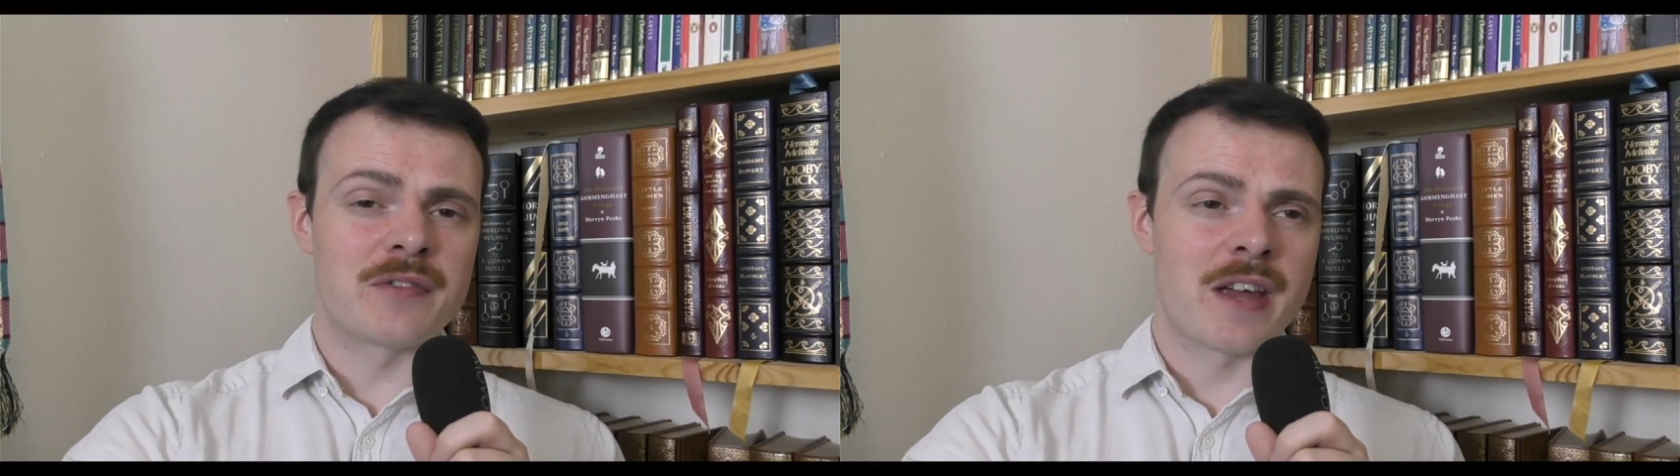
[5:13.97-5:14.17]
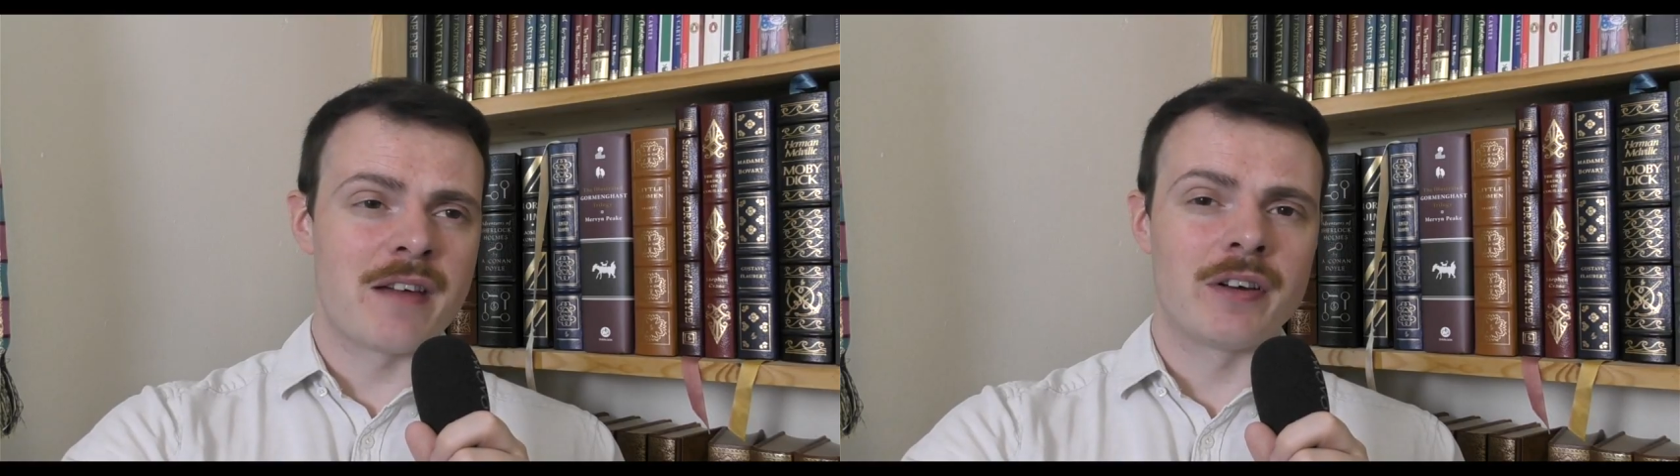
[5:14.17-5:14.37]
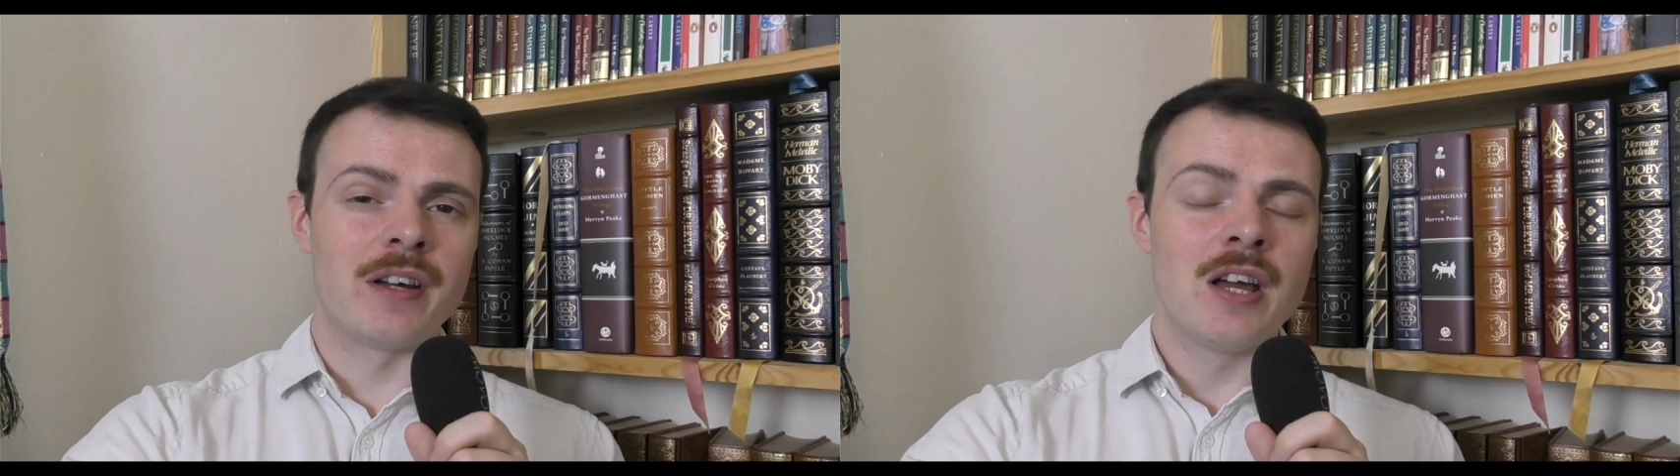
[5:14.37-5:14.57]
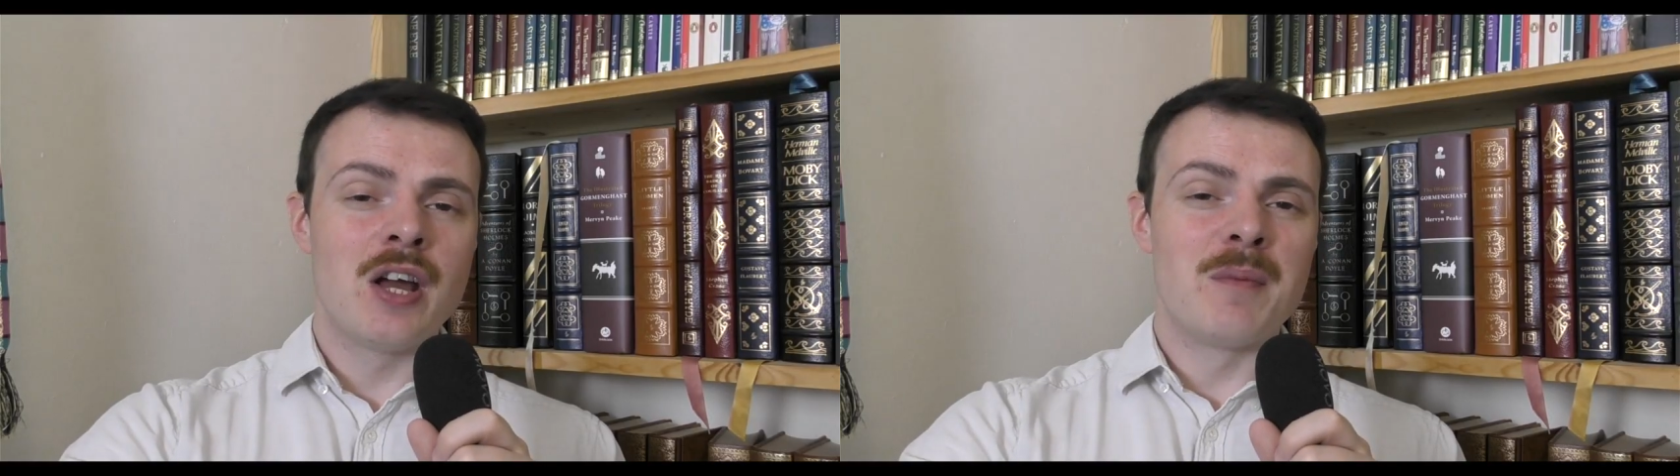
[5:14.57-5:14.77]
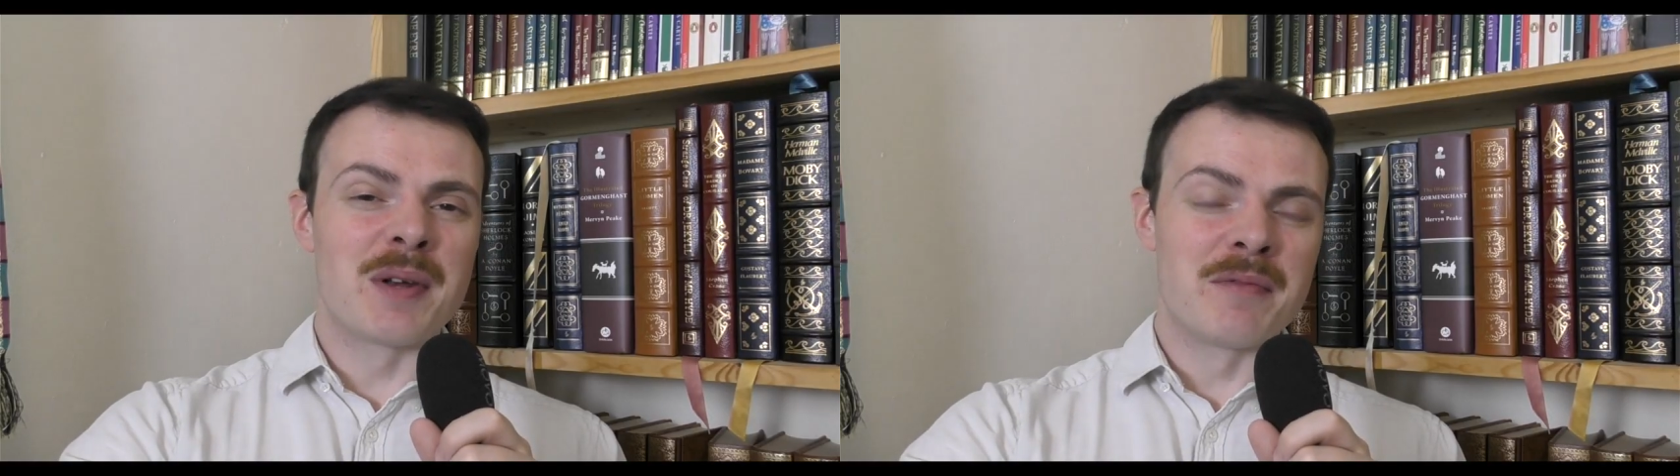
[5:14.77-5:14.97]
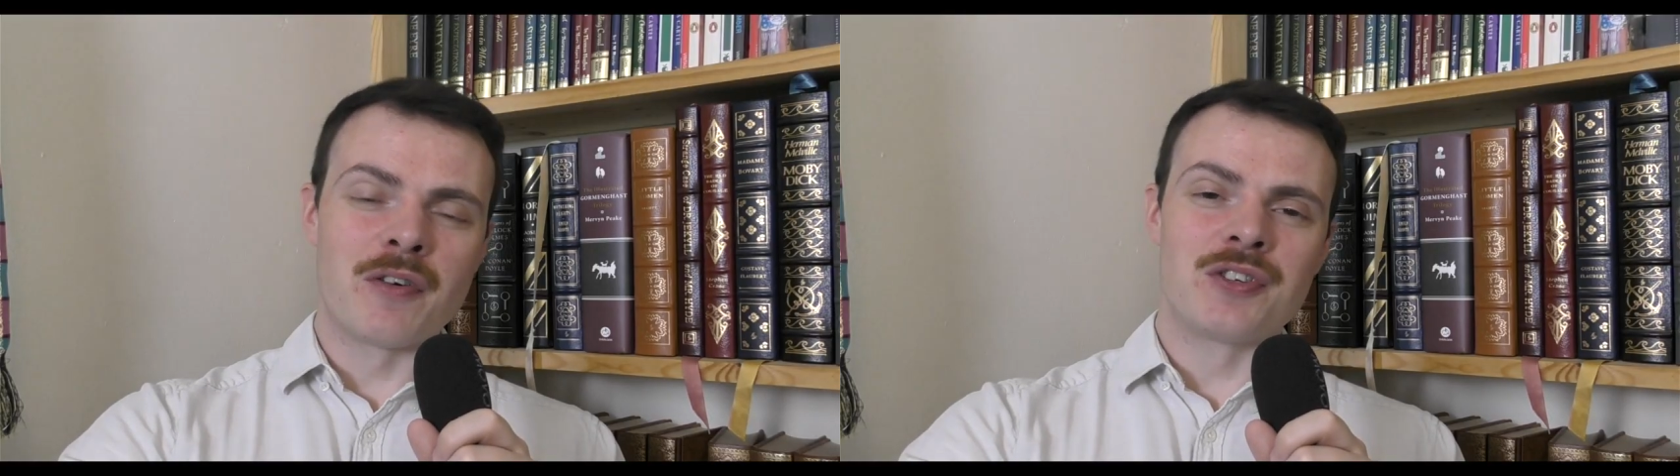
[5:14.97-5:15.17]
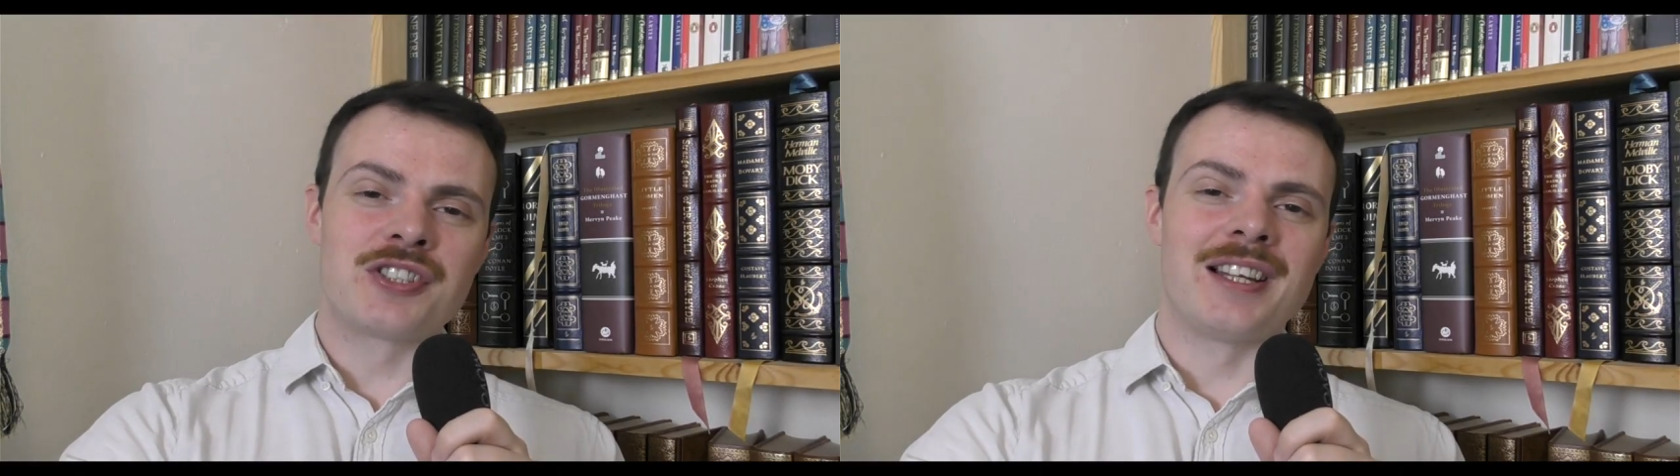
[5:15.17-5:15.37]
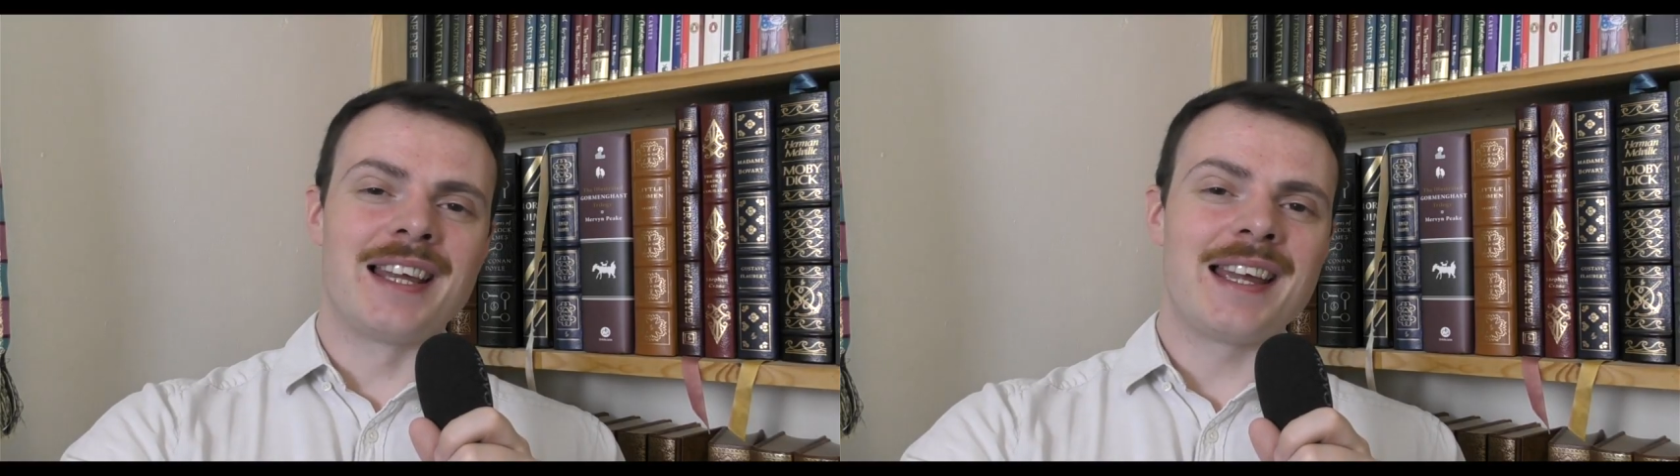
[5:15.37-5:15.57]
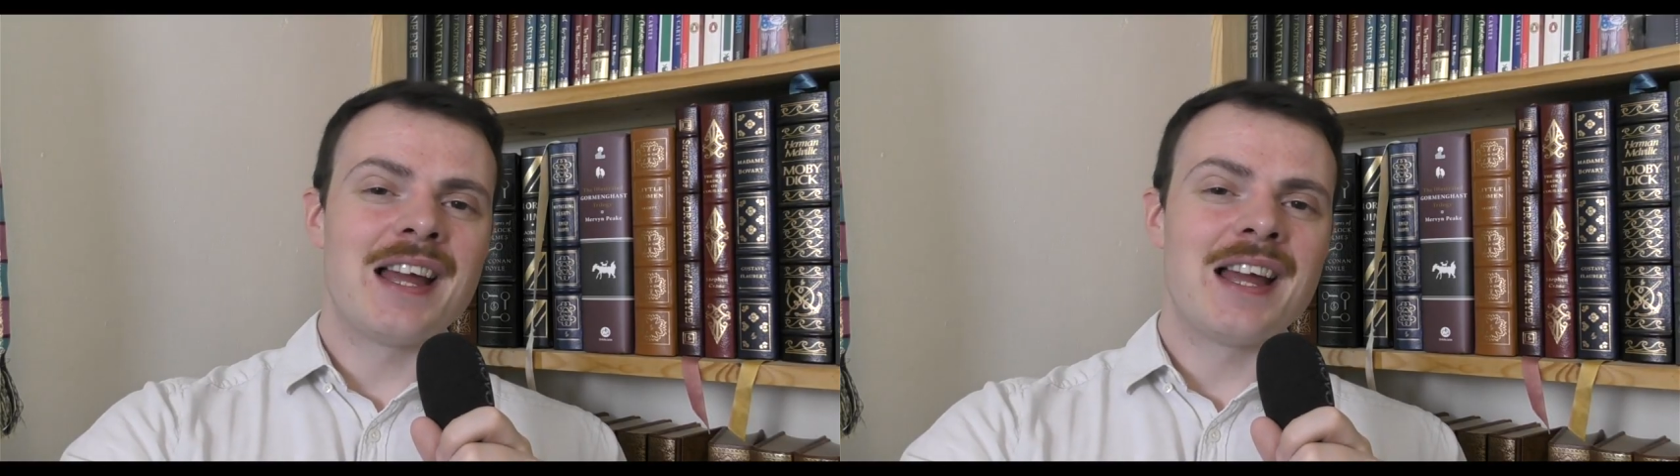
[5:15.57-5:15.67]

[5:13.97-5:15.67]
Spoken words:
favour, but unfortunately,